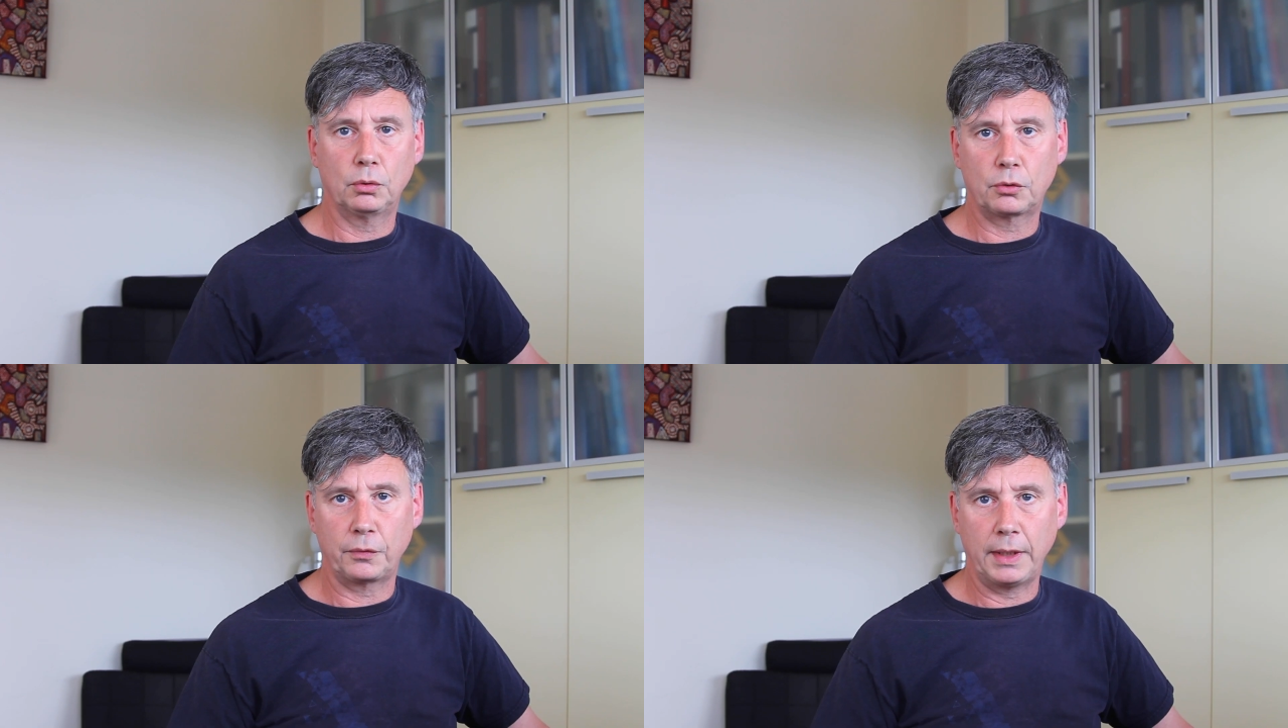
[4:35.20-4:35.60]

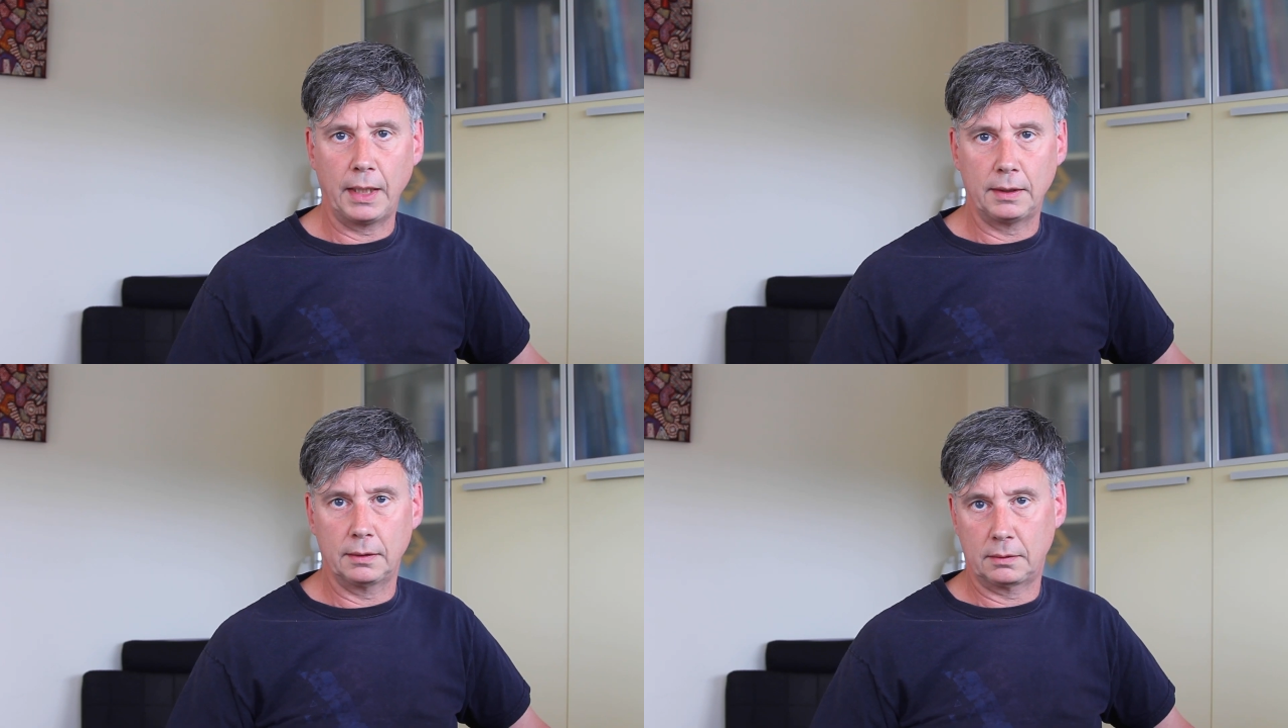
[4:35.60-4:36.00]
who
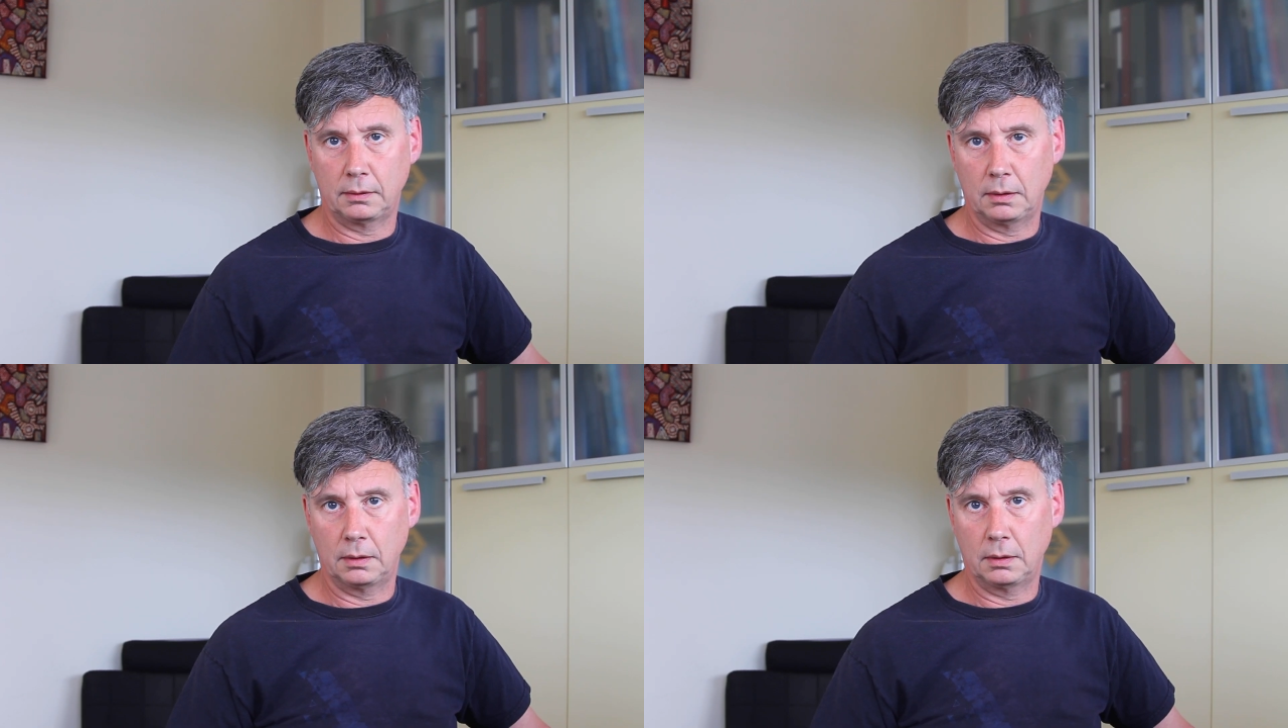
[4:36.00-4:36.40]
created
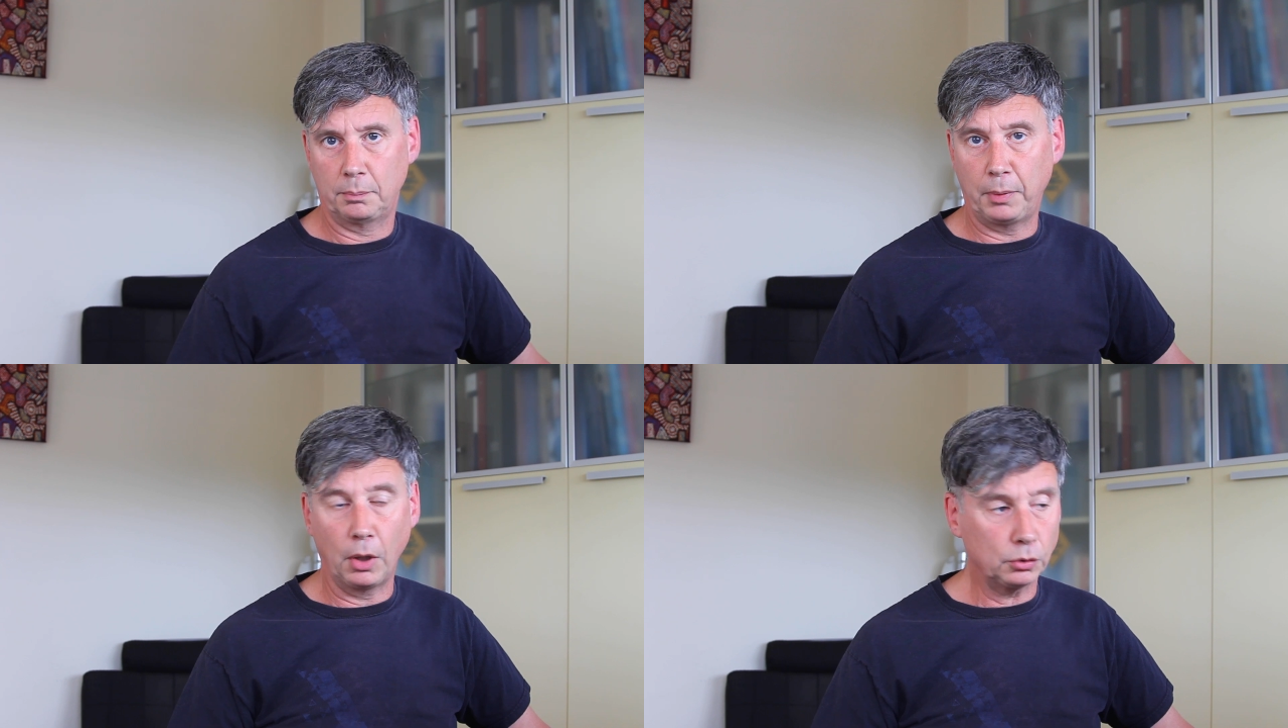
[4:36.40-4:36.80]

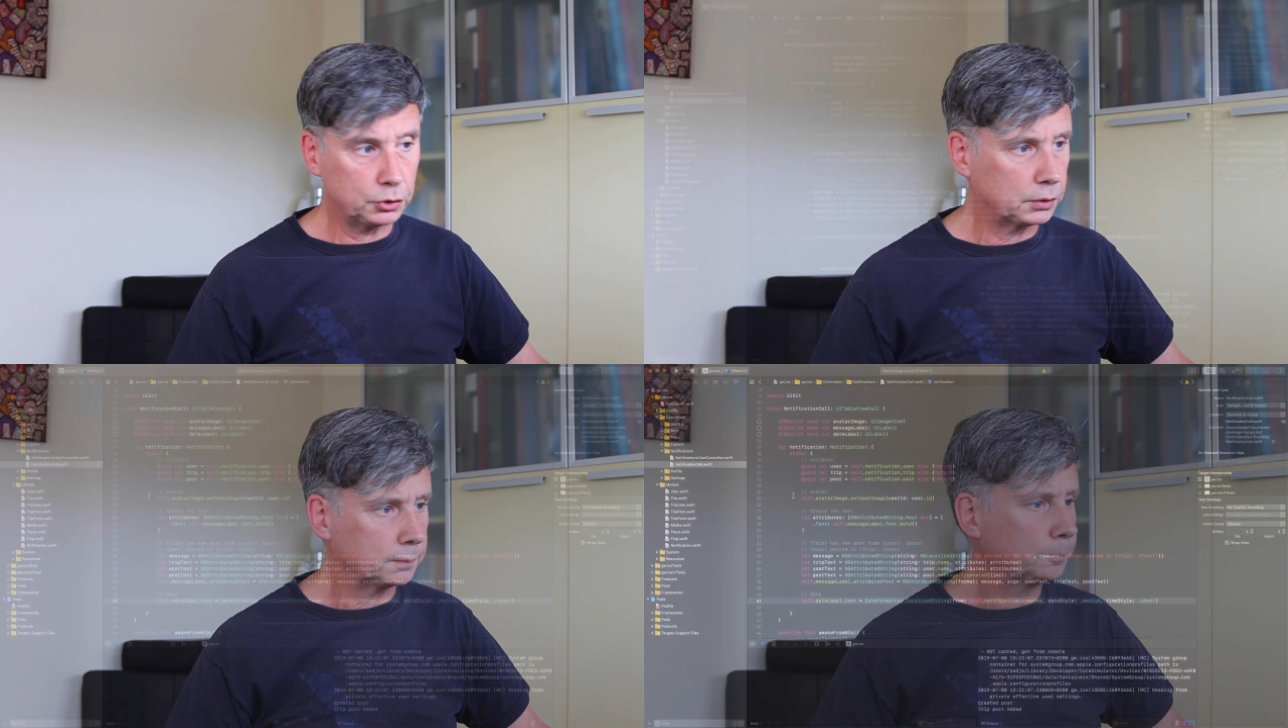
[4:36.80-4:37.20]
the
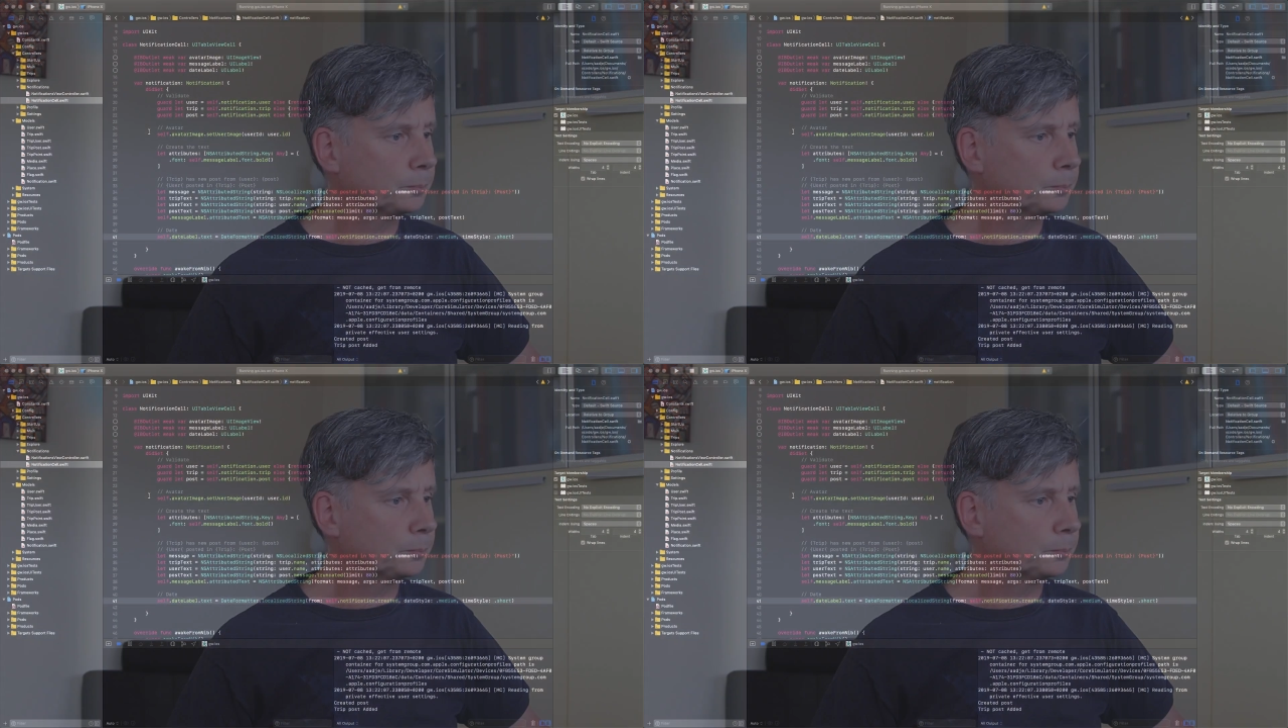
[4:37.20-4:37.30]
post,